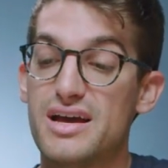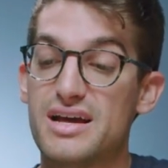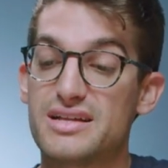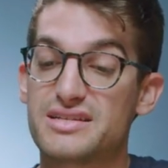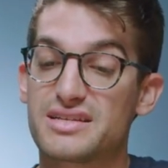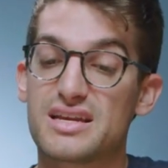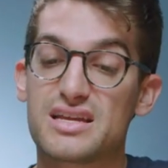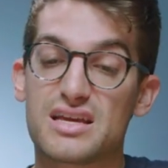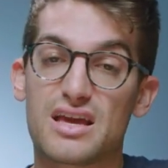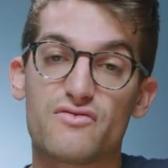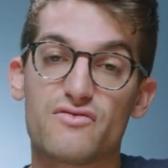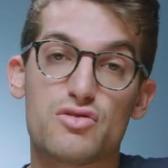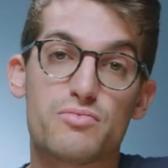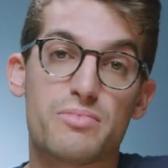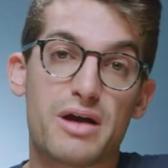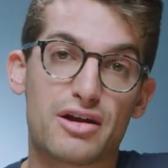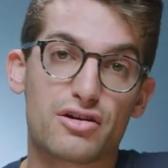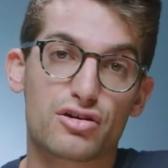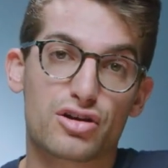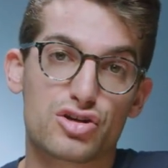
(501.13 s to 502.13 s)
it's gonna give you
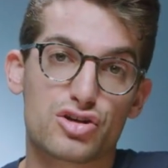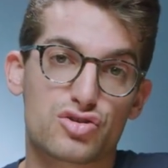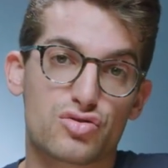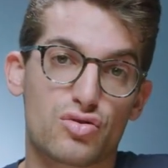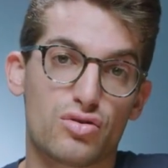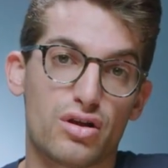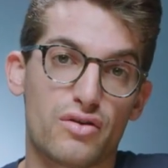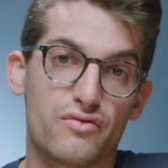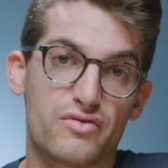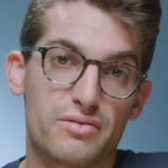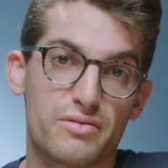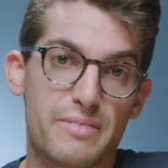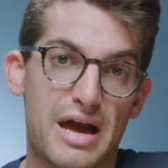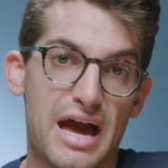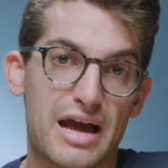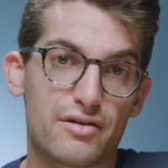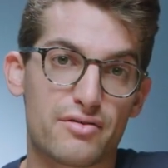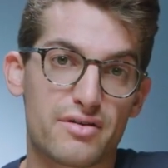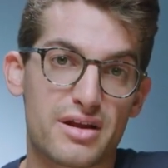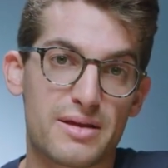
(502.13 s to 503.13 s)
better control over the
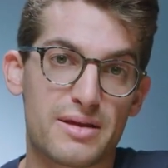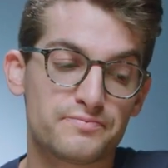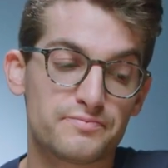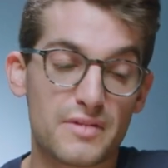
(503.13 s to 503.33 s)
battery.